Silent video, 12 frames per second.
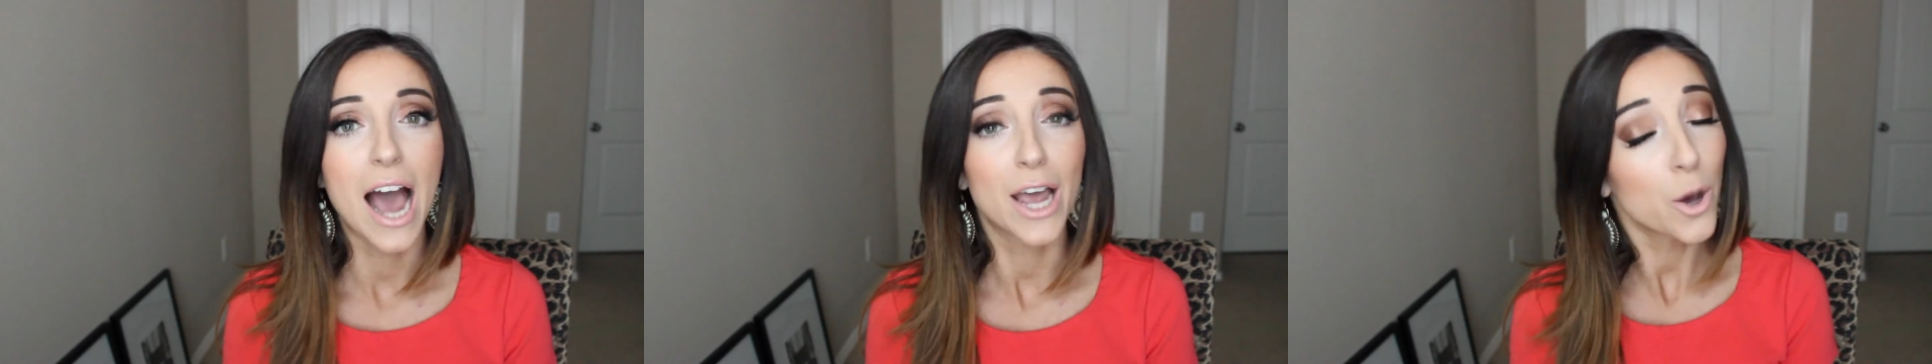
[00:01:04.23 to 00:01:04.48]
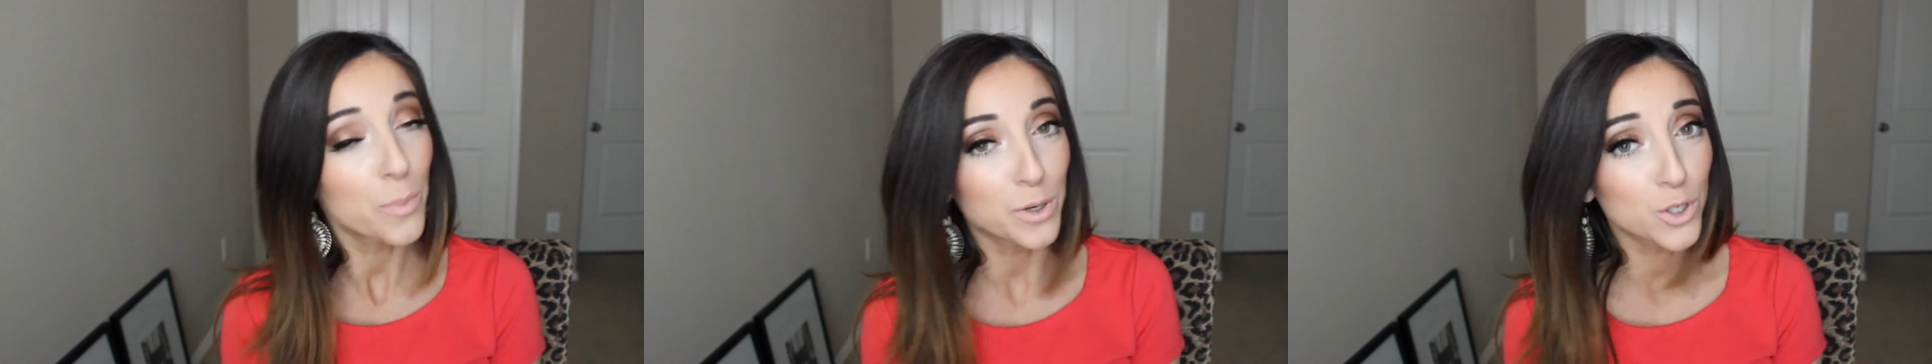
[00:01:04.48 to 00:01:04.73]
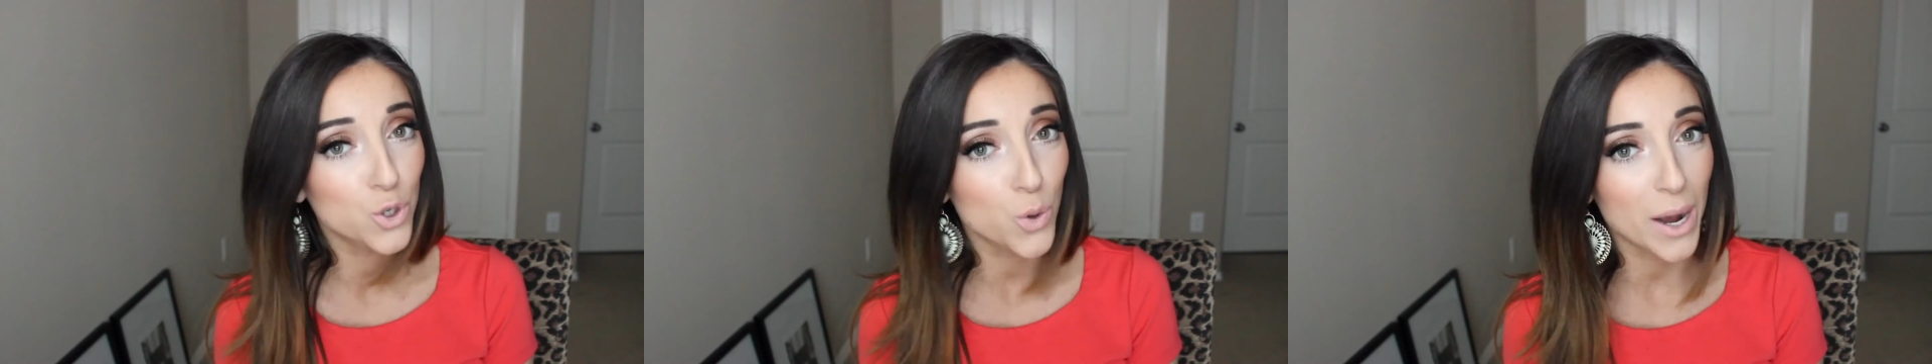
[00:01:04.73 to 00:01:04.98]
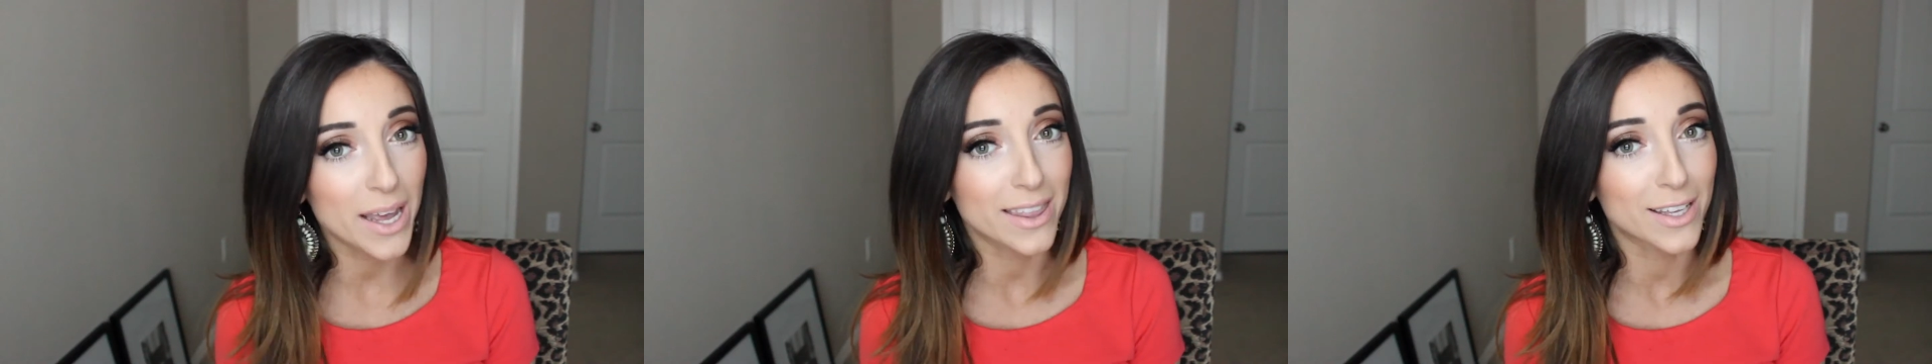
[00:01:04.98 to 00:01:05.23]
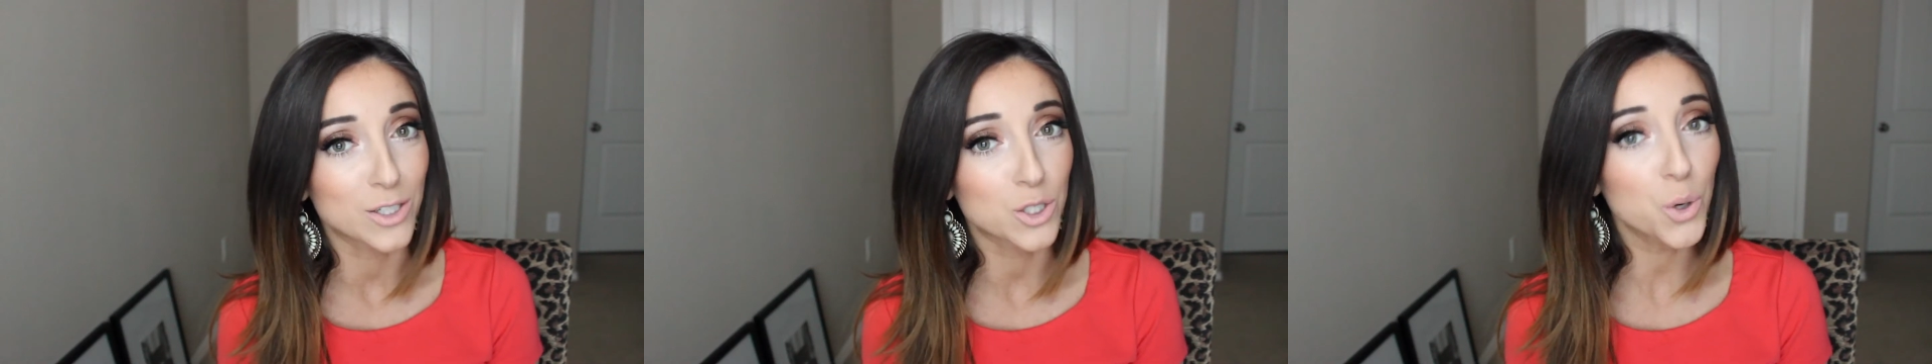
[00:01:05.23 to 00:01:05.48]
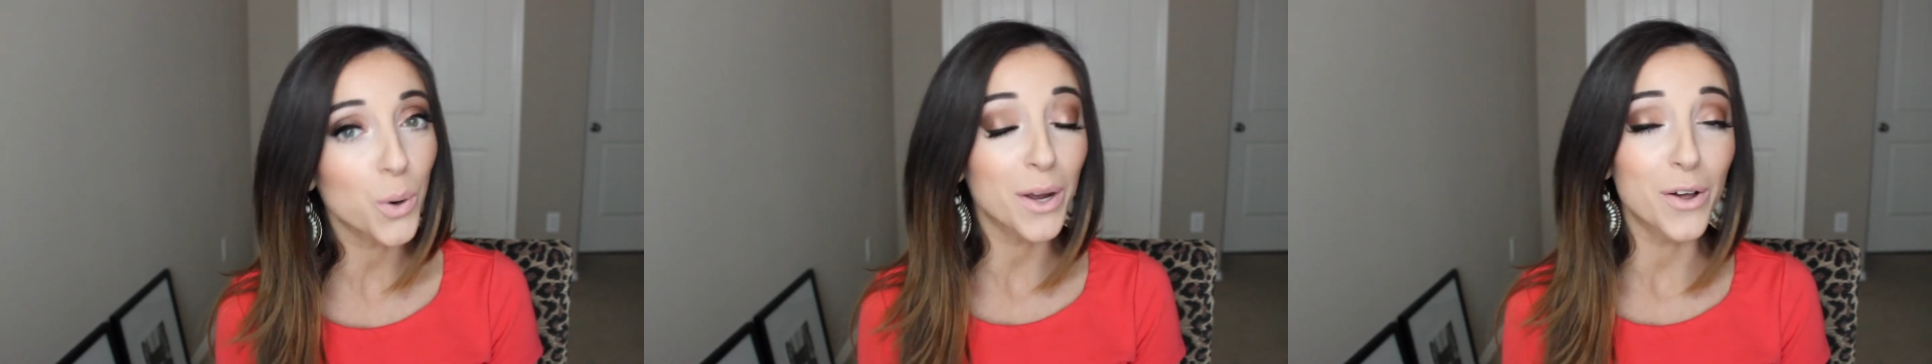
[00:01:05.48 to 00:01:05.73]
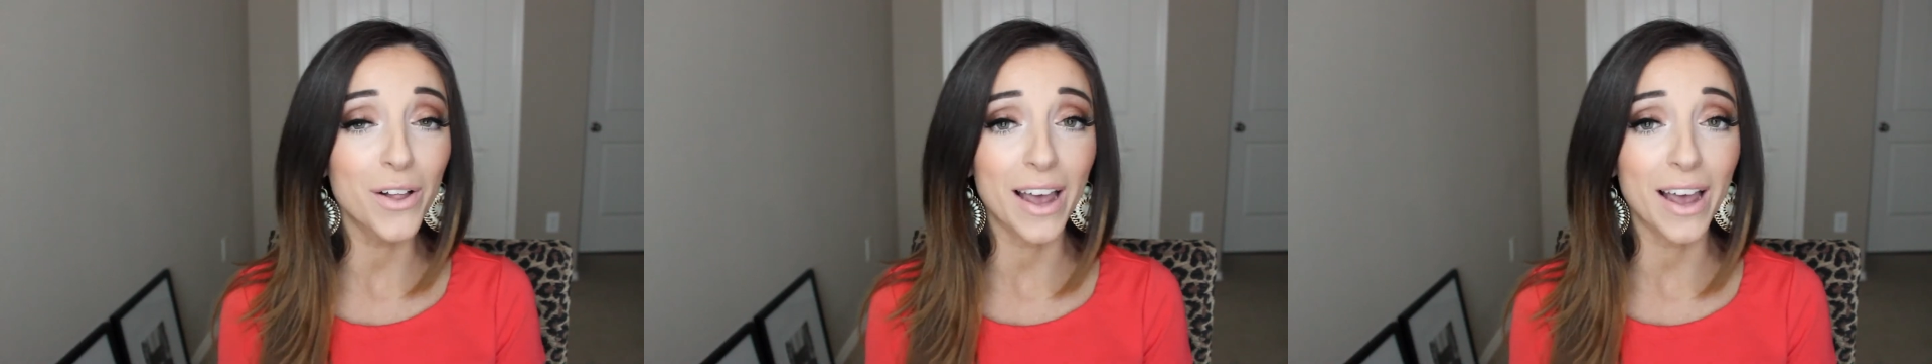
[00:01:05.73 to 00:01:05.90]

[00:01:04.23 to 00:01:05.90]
I hope you enjoy the tutorial,